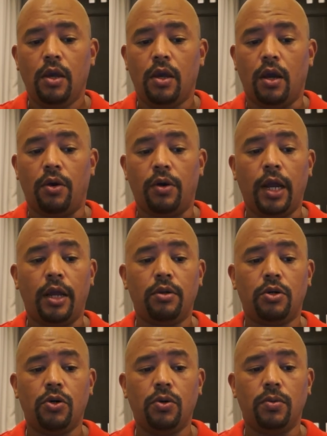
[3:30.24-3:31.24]
All right,
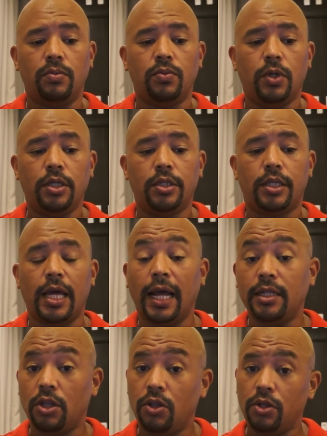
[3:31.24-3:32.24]
cool. Well,
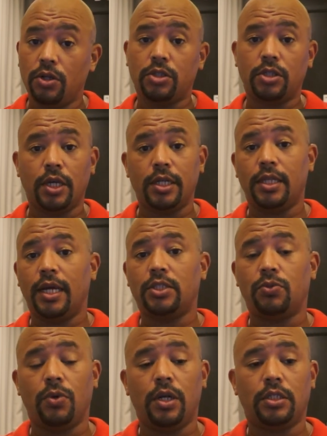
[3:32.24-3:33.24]
that looks like
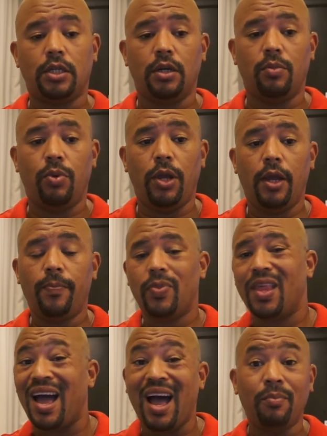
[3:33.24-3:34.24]
that's what it's going to be.
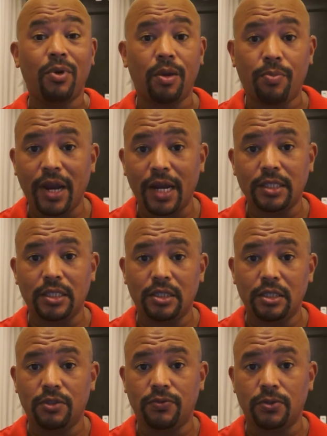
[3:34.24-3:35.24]
I'm going to practice
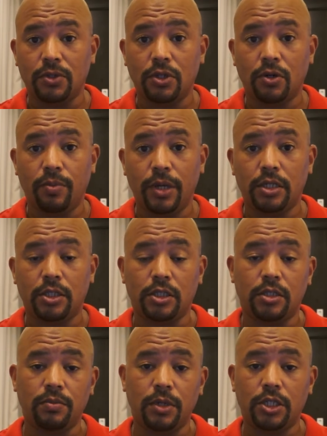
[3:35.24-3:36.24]
these for a little bit just
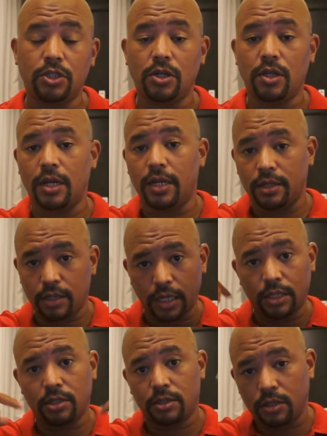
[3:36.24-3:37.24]
to make sure that it
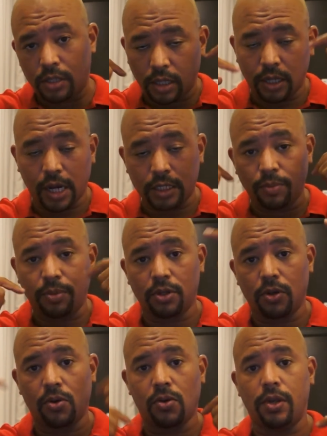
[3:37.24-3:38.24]
gets locked up in
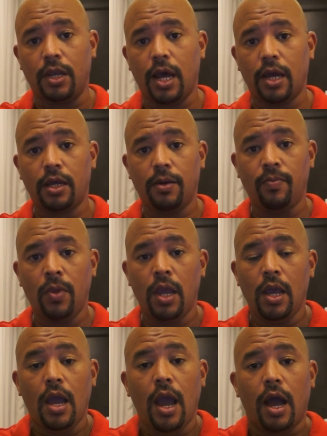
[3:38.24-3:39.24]
the old noggin.
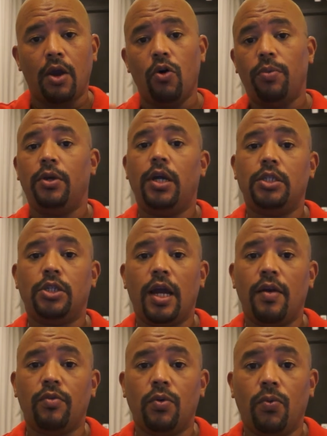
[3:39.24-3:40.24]
I hope you guys are
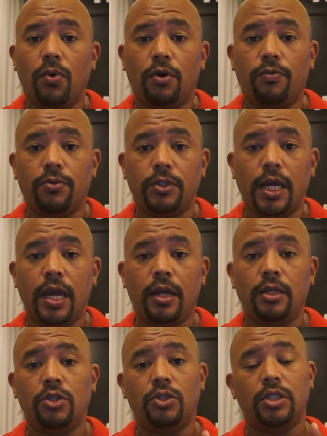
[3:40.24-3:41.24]
having a wonderful
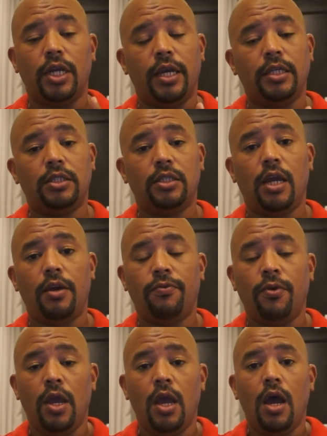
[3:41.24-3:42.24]
day. You're staying
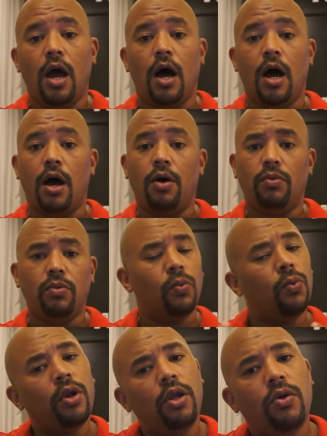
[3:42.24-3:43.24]
safe. Uh,
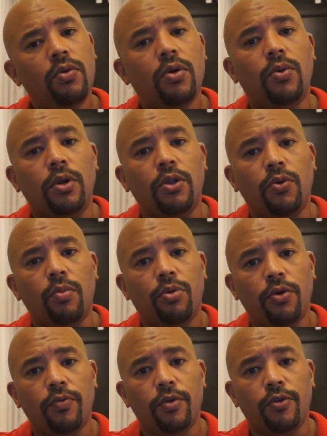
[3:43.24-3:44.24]
what are you doing to
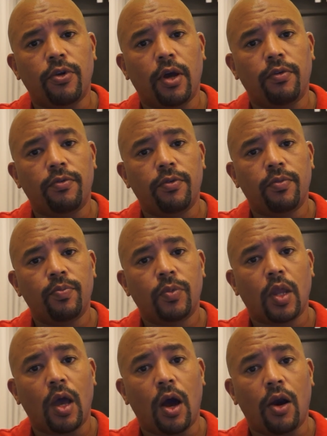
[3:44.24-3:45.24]
improve yourself?
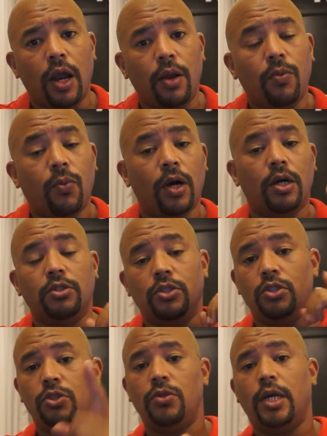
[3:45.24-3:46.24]
All right, well,
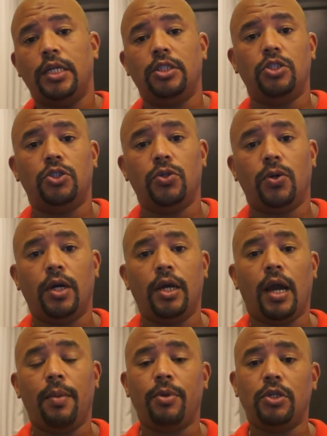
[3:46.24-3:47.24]
you guys enjoy.
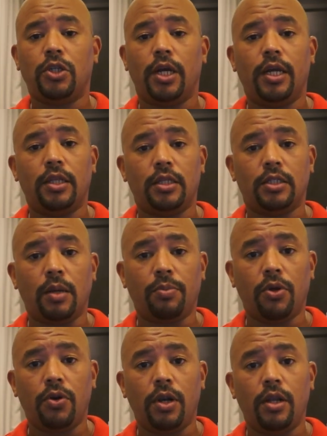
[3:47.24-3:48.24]
I'm going to try and get this
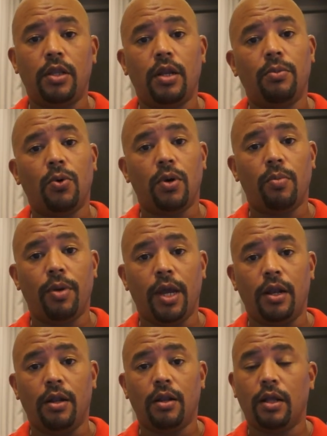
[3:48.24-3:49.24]
uploaded and then I'm going to
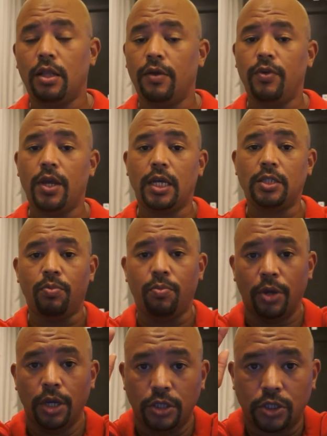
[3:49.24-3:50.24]
bed. Love you guys.
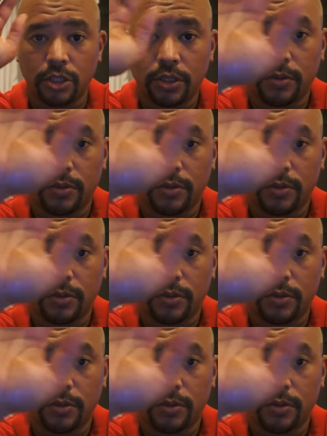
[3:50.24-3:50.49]
Peace.